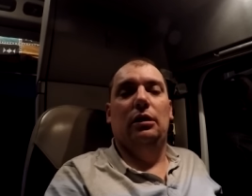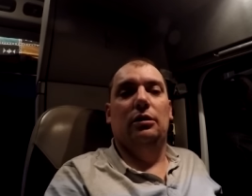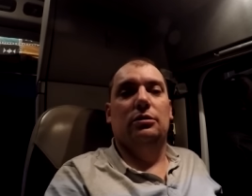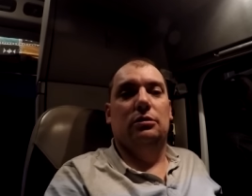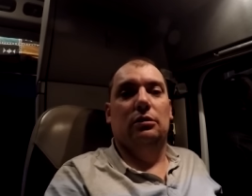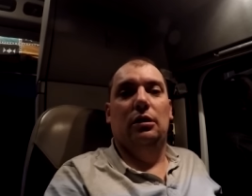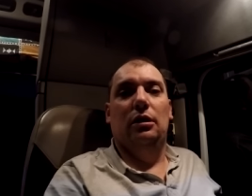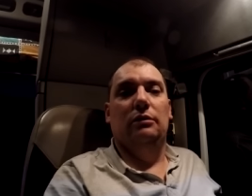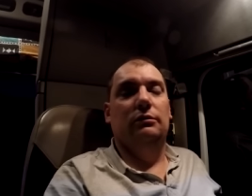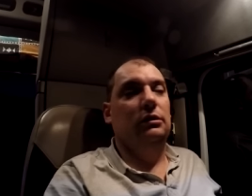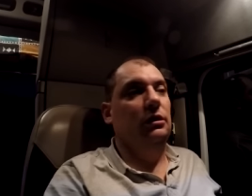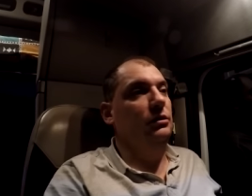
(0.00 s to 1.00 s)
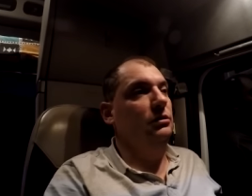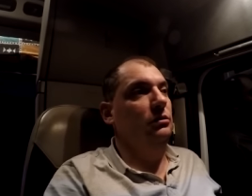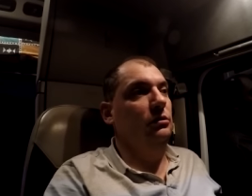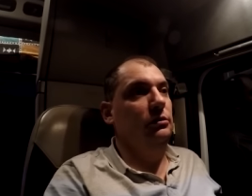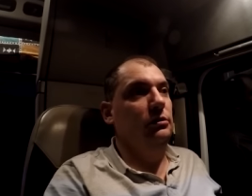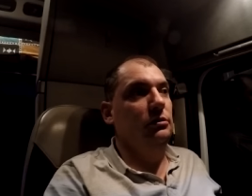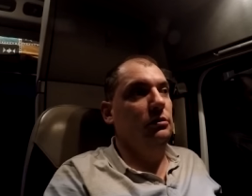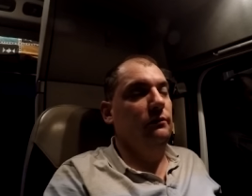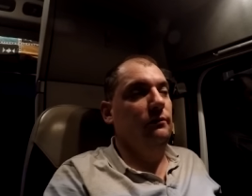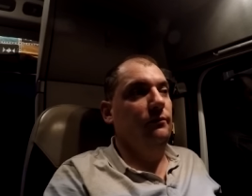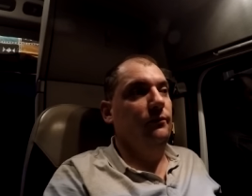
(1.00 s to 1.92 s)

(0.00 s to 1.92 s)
I still have it. I still use it.